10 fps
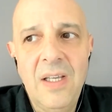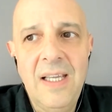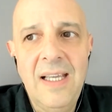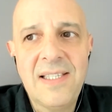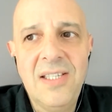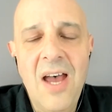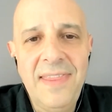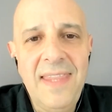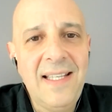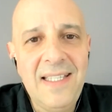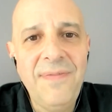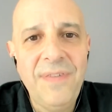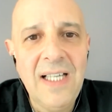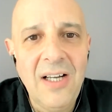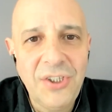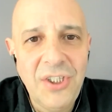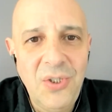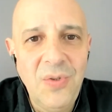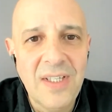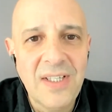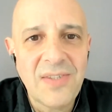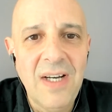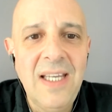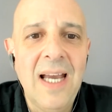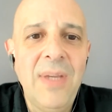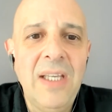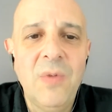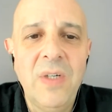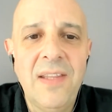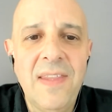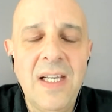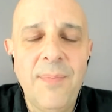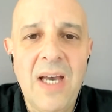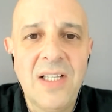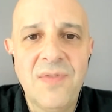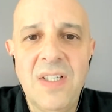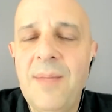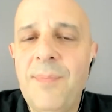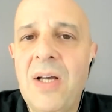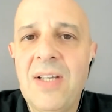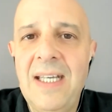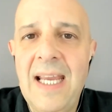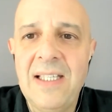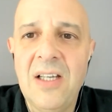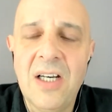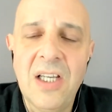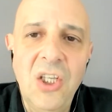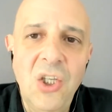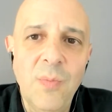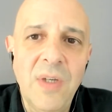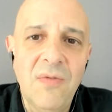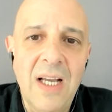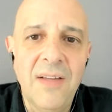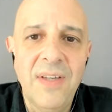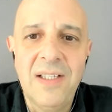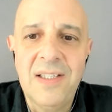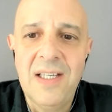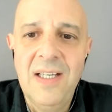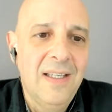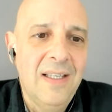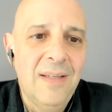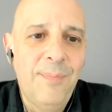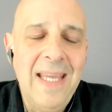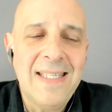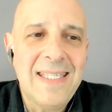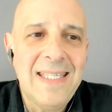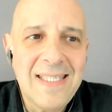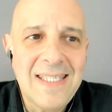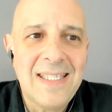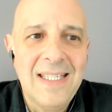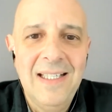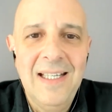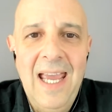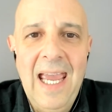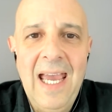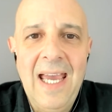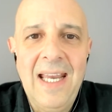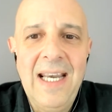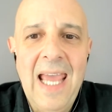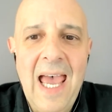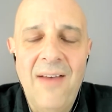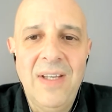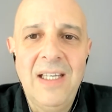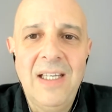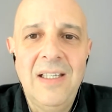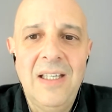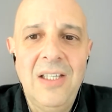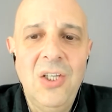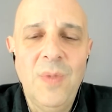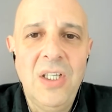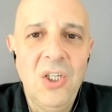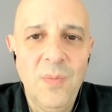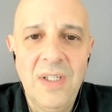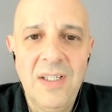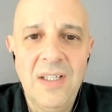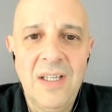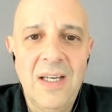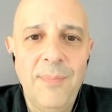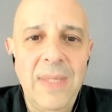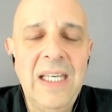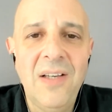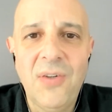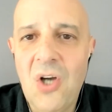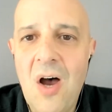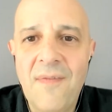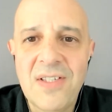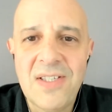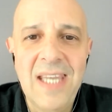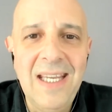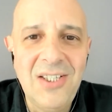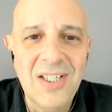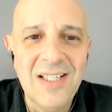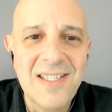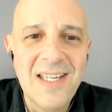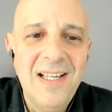it's not that difficult to do this, right? I mean, when you think about it, it's really about connecting on a human relevant basis and having human to human meaningful conversations